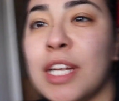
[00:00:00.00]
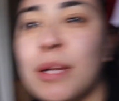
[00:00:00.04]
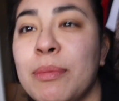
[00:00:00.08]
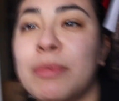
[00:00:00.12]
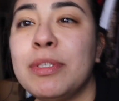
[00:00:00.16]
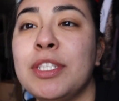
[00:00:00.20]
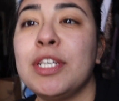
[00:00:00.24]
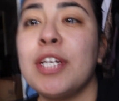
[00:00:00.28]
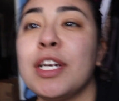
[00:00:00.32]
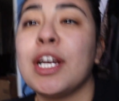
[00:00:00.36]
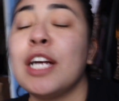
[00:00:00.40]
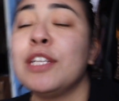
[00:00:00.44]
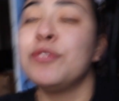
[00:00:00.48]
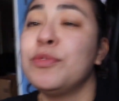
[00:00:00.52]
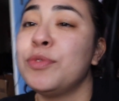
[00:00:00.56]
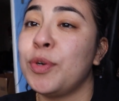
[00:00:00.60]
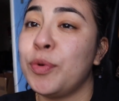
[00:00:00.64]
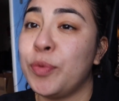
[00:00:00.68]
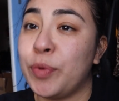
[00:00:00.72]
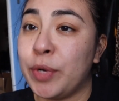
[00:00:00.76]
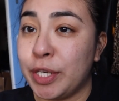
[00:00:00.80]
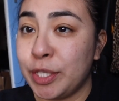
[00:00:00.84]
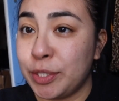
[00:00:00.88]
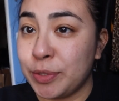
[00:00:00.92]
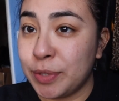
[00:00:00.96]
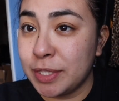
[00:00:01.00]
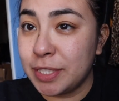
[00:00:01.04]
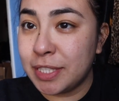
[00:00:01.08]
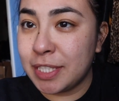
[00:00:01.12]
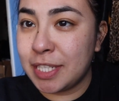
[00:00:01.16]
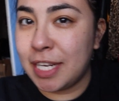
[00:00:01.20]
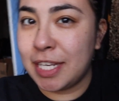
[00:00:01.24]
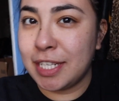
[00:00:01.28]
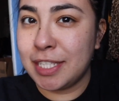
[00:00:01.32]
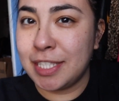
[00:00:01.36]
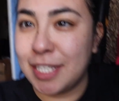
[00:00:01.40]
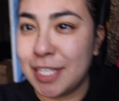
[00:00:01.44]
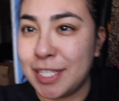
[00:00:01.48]
let me tell you guys what we're doing
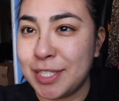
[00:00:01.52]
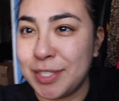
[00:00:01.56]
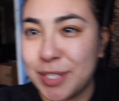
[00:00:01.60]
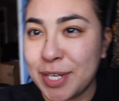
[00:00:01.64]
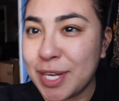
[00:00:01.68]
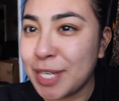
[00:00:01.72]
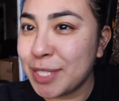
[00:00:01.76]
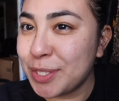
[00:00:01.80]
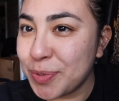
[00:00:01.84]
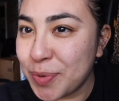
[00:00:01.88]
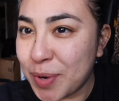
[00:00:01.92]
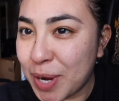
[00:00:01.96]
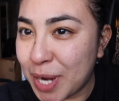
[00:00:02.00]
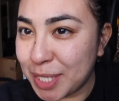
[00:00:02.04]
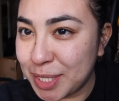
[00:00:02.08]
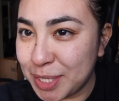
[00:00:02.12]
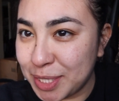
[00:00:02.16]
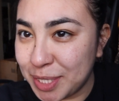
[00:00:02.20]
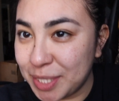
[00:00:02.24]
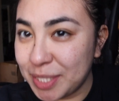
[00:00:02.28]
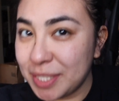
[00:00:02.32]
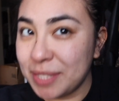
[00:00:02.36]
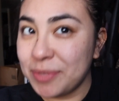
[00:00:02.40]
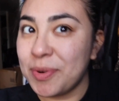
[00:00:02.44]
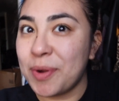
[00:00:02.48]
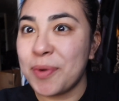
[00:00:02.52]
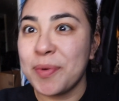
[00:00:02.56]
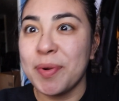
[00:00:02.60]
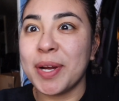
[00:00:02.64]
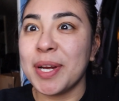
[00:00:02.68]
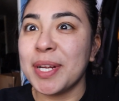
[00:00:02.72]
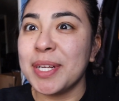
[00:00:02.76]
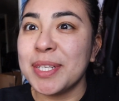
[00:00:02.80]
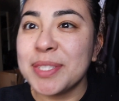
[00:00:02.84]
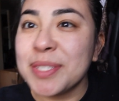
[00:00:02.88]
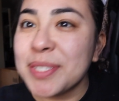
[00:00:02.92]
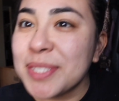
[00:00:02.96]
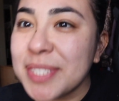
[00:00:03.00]
today, since you guys are watching what we're
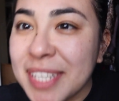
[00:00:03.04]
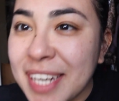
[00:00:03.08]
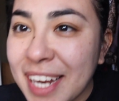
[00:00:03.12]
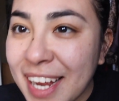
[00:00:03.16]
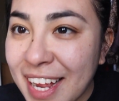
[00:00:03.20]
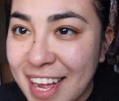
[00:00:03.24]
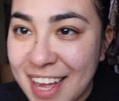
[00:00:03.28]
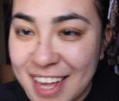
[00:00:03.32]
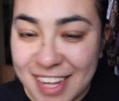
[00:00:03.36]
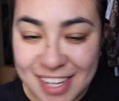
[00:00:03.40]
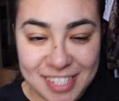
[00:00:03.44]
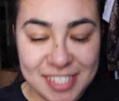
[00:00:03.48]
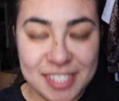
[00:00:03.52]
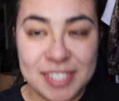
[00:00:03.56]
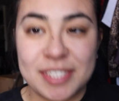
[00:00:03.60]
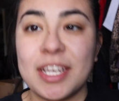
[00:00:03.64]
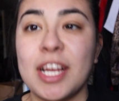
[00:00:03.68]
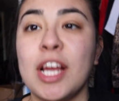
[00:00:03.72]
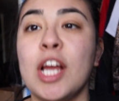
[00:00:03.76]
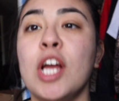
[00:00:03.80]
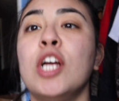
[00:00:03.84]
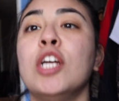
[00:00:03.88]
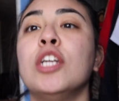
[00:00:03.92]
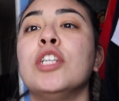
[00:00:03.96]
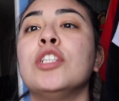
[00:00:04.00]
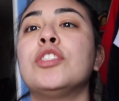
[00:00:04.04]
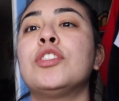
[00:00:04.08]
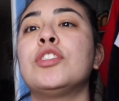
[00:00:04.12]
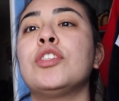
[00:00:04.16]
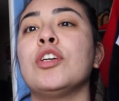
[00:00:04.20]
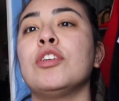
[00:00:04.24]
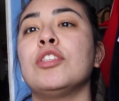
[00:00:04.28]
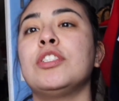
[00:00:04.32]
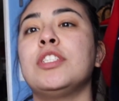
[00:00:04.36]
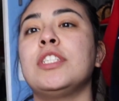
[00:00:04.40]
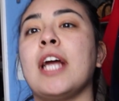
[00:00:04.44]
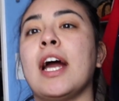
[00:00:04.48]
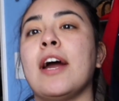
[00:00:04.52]
gonna do today, guys.
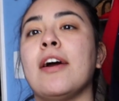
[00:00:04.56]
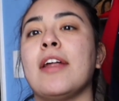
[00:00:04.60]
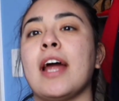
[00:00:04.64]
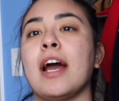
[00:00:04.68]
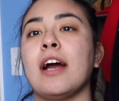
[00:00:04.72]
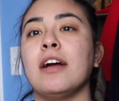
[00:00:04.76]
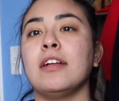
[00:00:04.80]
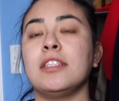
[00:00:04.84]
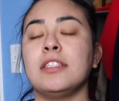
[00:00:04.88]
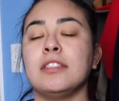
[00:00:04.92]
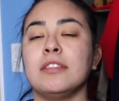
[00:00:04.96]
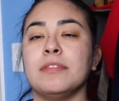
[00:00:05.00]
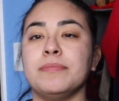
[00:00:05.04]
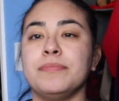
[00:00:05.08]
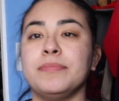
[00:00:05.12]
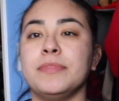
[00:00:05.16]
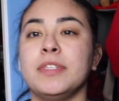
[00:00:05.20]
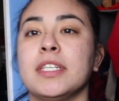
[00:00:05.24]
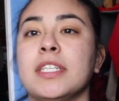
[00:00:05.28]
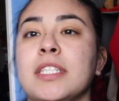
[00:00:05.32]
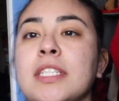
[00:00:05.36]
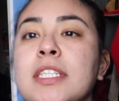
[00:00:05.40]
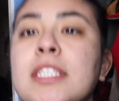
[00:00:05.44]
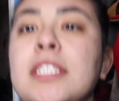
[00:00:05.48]
So shout out, look at